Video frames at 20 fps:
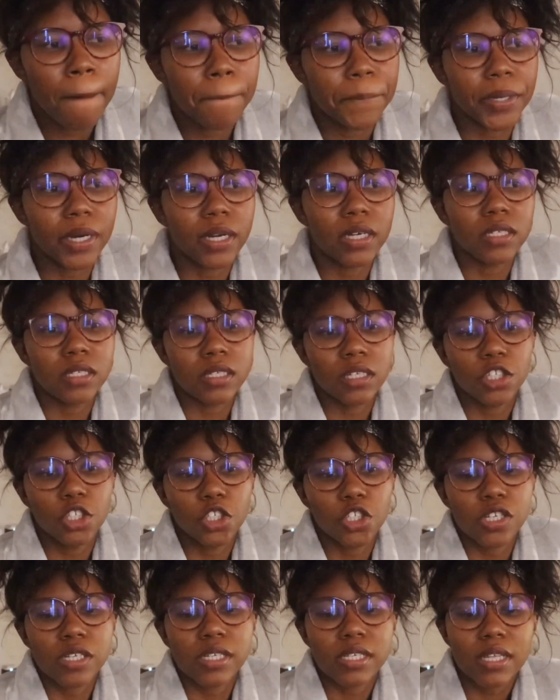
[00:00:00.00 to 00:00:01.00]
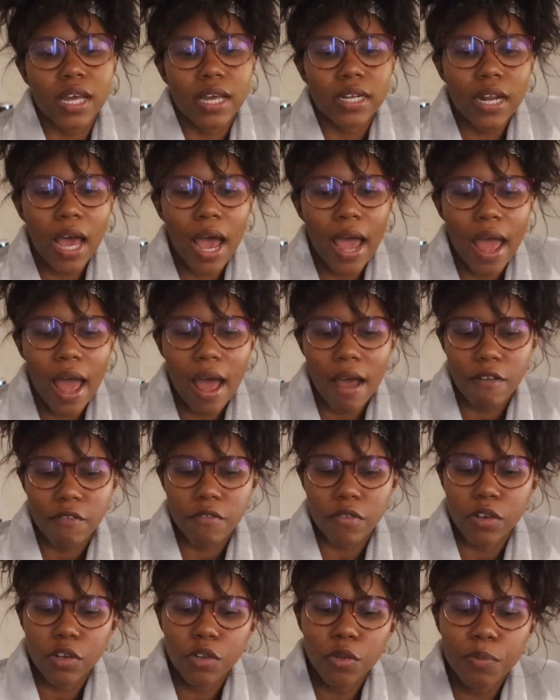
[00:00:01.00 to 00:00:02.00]
but it's just that I
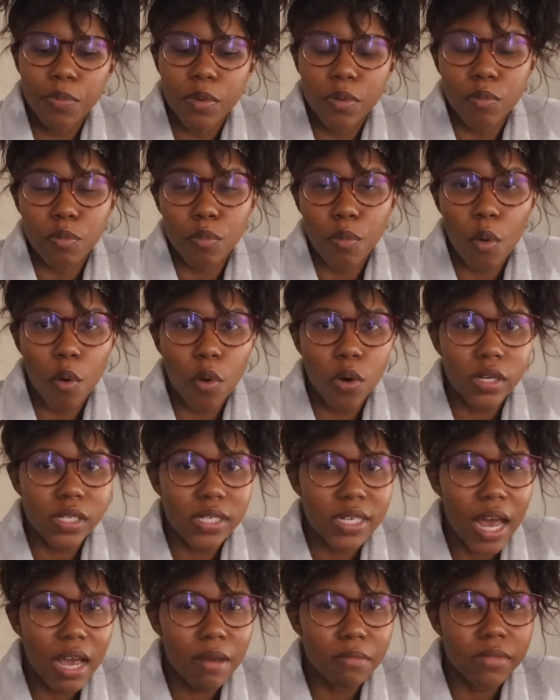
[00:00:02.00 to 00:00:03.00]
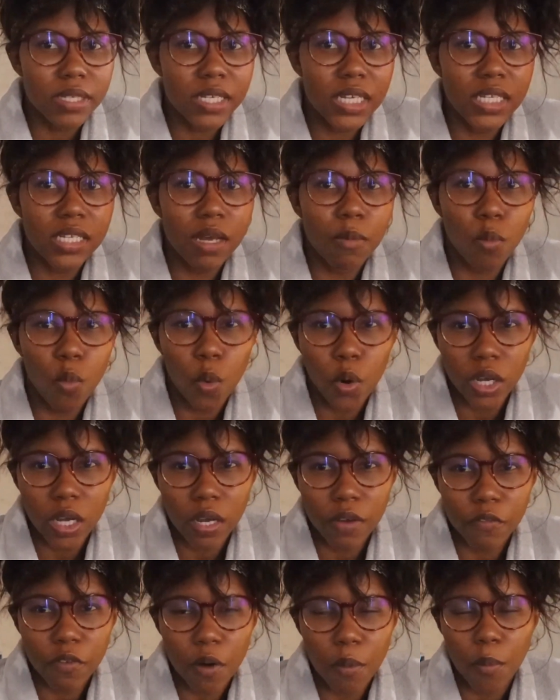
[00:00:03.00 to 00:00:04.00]
have a little bit more time since I'm
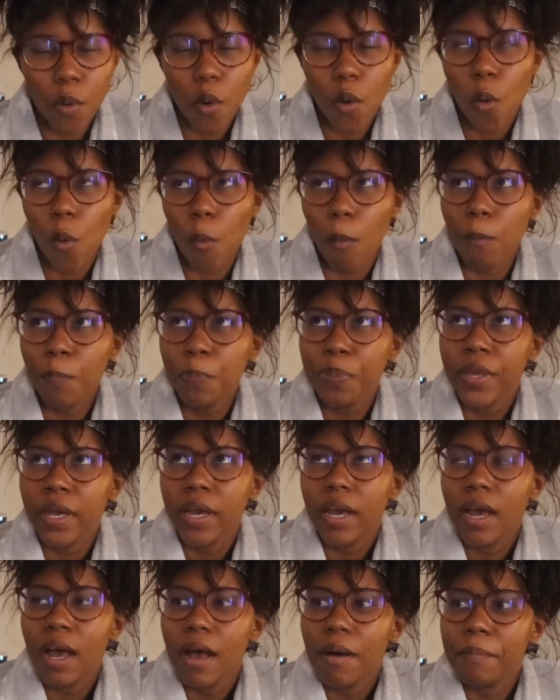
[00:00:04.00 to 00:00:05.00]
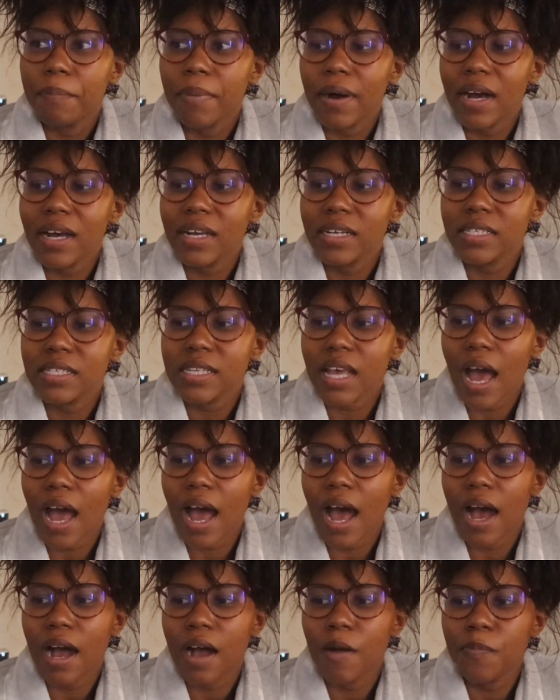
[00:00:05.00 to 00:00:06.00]
working from home. But
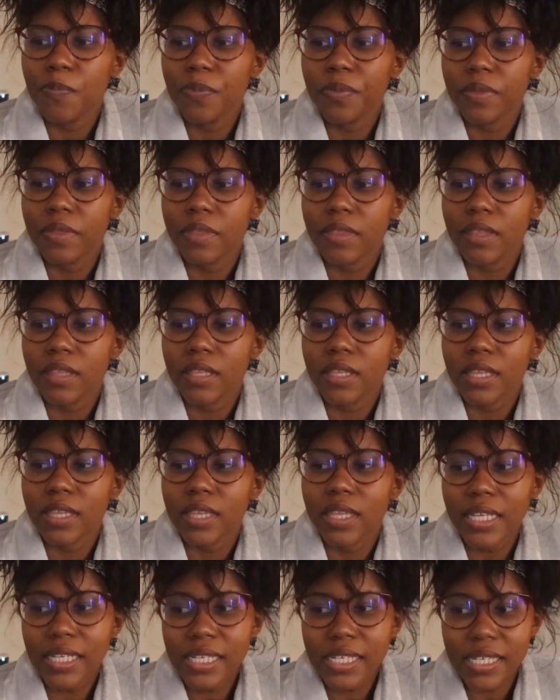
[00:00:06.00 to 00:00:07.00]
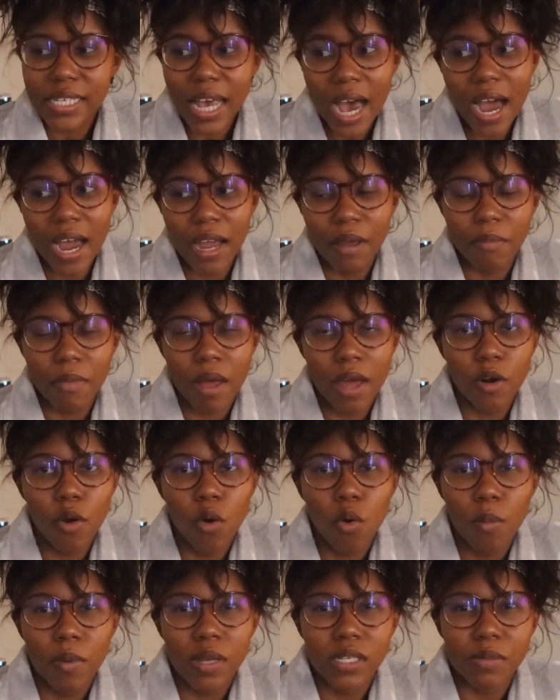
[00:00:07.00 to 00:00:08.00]
um, this time at
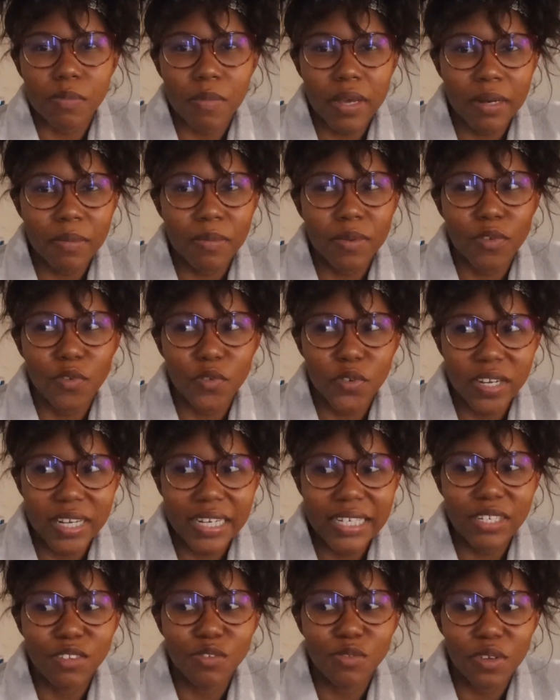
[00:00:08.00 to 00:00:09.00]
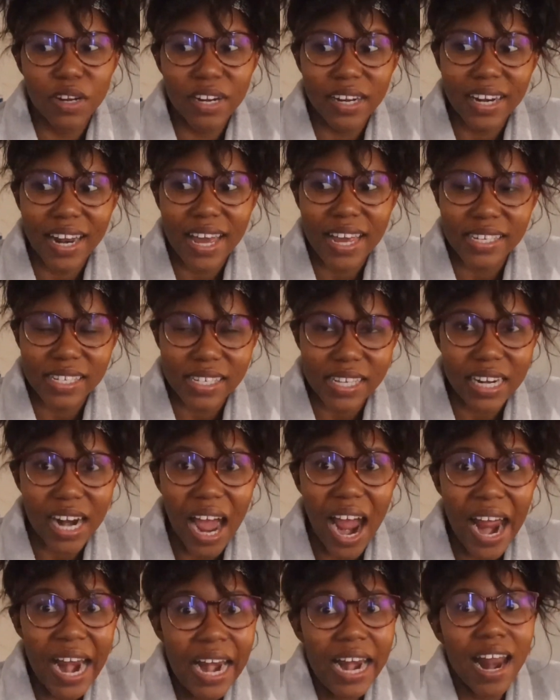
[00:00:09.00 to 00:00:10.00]
home has made me really realize that
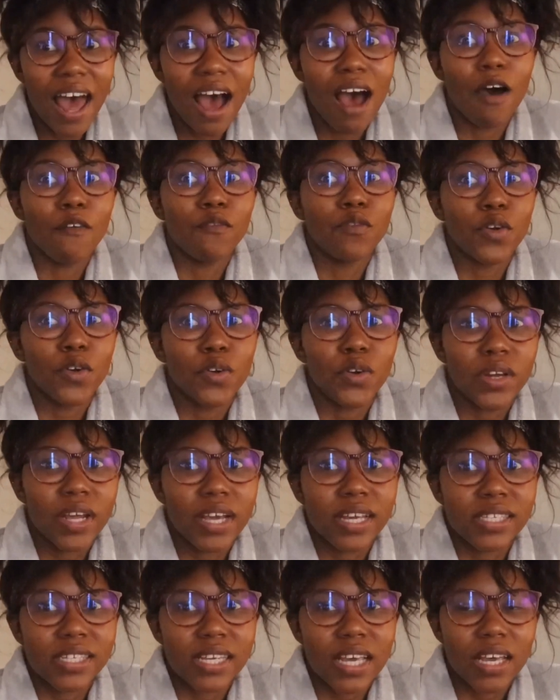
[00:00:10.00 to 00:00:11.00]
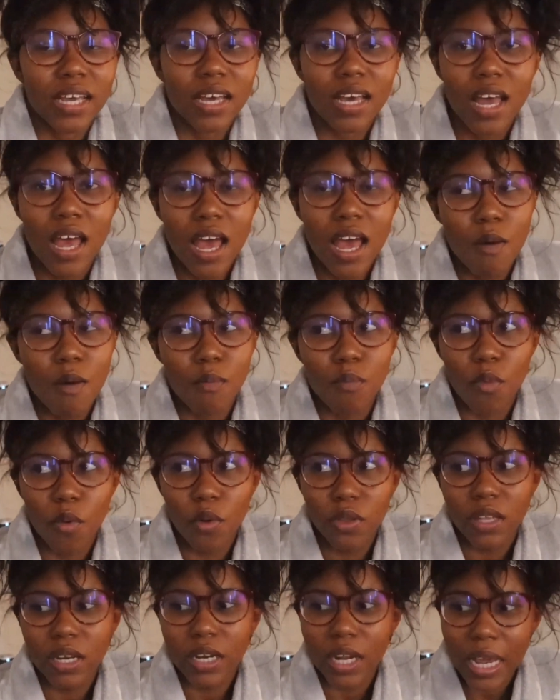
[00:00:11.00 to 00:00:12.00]
I love creating
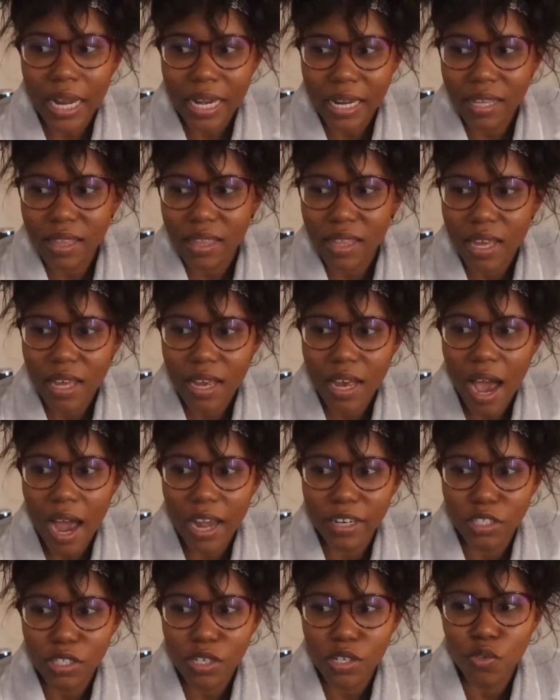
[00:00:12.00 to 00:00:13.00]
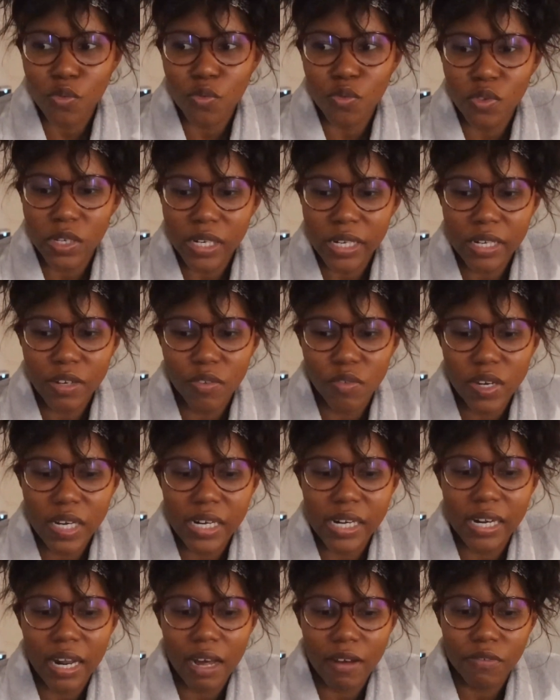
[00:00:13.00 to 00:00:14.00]
more than anything. I just really,
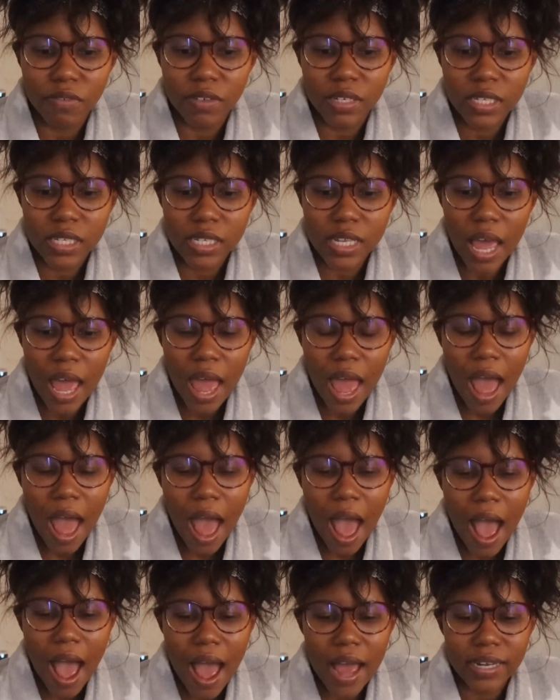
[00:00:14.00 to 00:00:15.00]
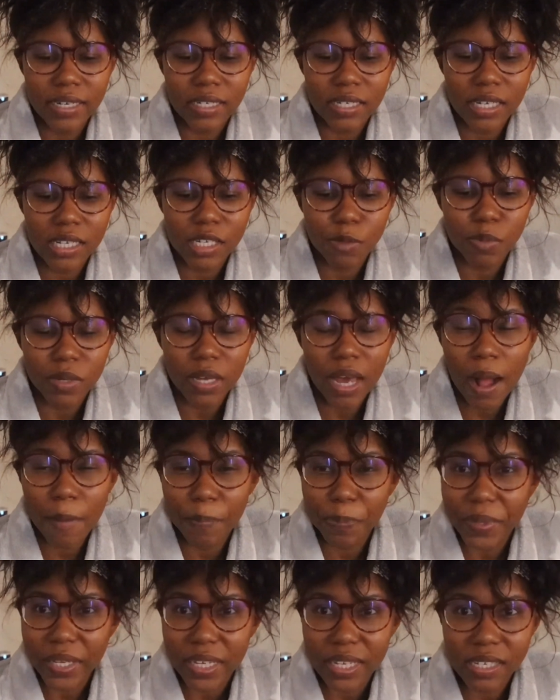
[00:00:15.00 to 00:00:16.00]
really love it, and it's
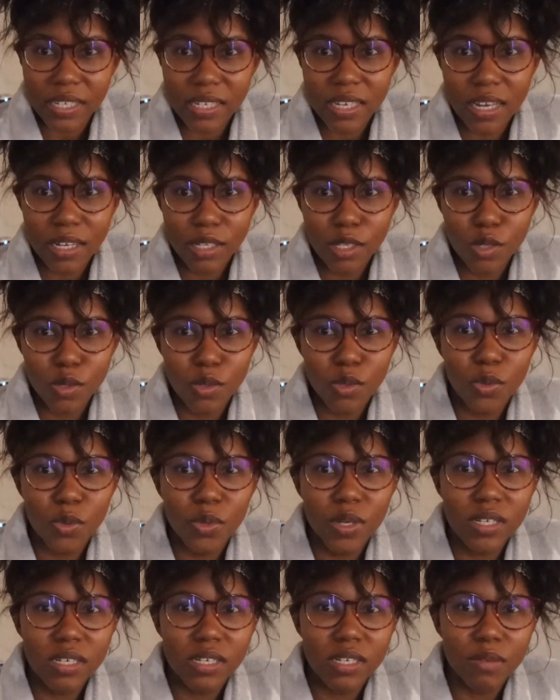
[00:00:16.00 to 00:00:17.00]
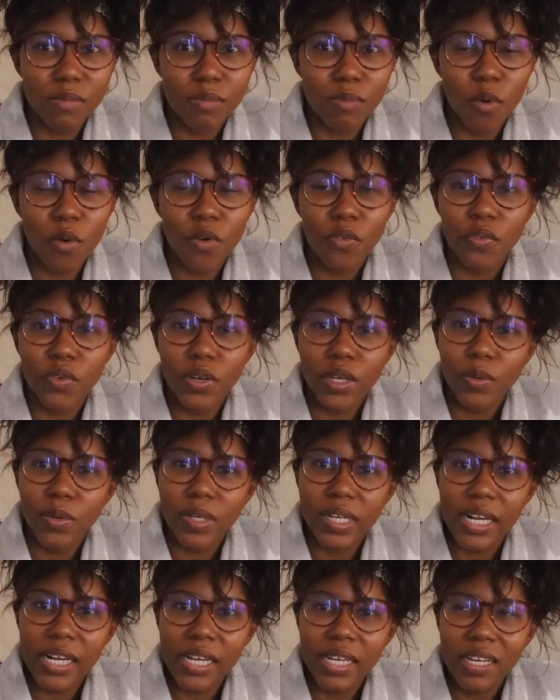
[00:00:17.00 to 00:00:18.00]
become easier to do it more
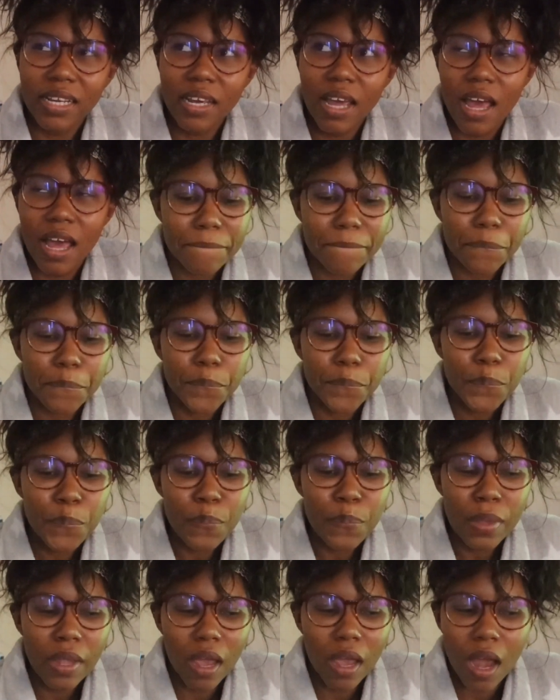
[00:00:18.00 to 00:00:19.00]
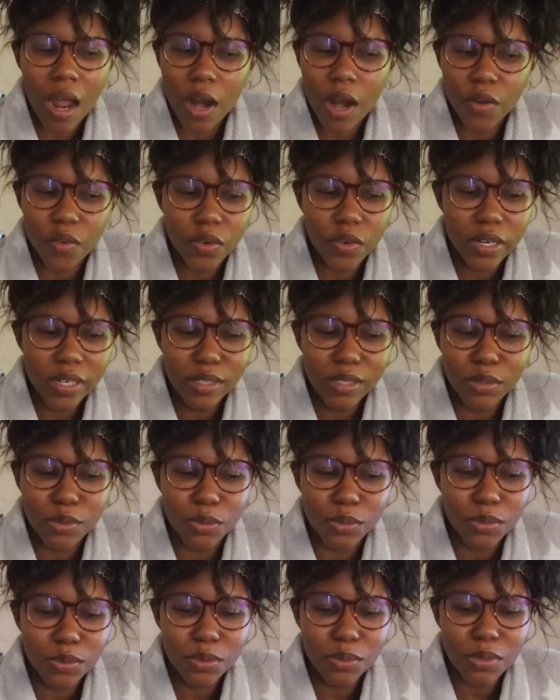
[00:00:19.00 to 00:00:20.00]
frequently. I really
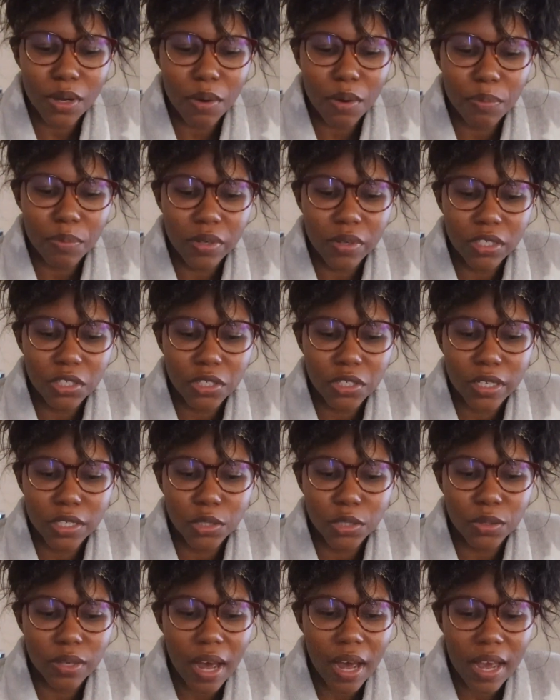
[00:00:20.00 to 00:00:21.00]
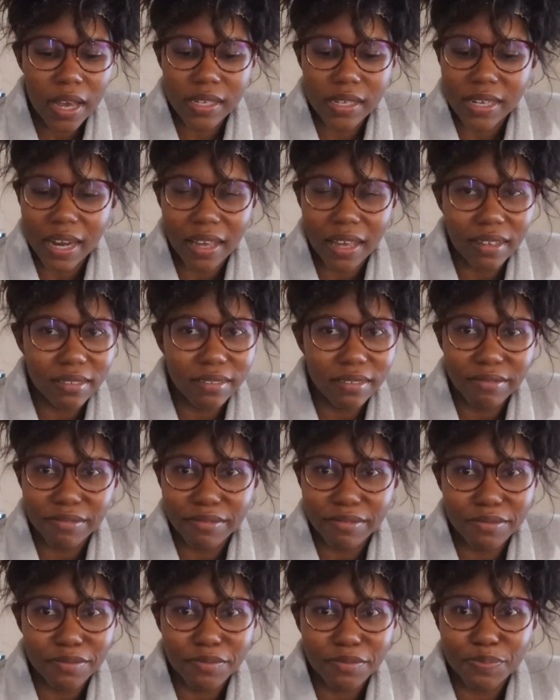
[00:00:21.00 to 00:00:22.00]
do appreciate you guys like
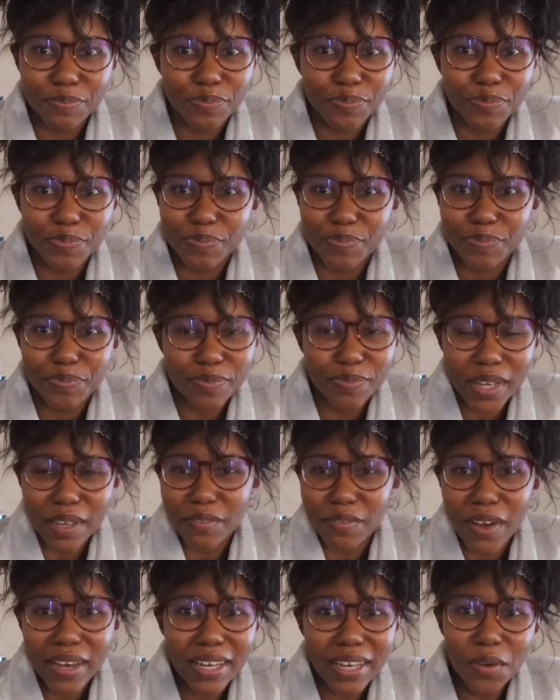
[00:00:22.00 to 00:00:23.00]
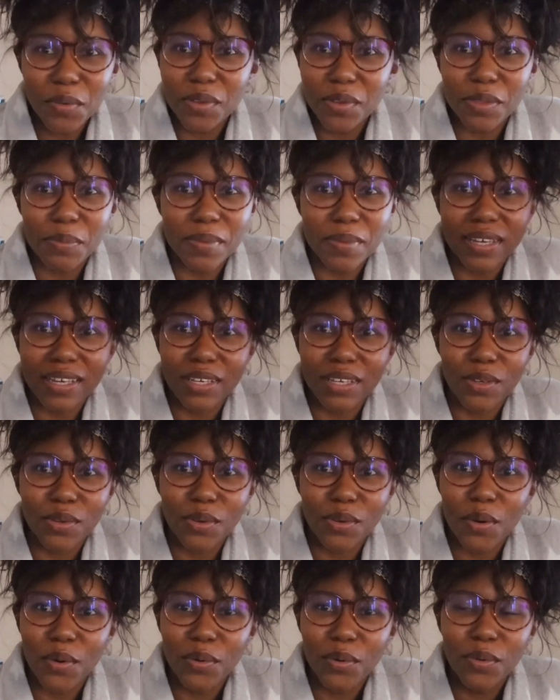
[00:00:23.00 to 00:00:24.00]
fucking with me, you
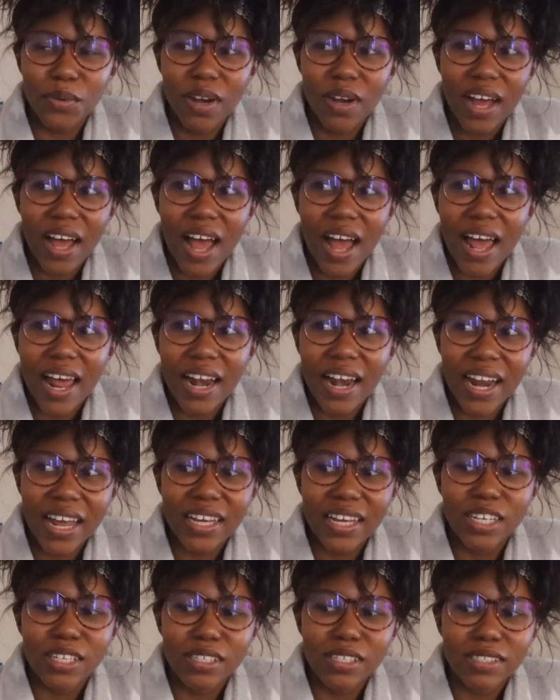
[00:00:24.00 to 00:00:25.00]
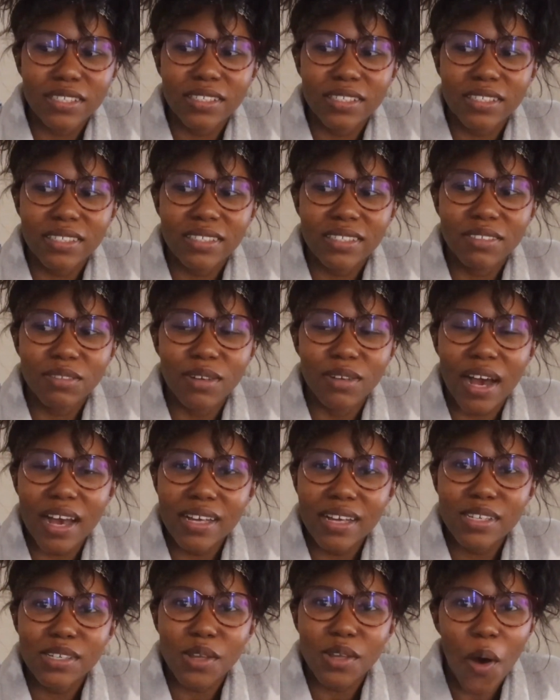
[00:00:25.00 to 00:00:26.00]
know? Like, you guys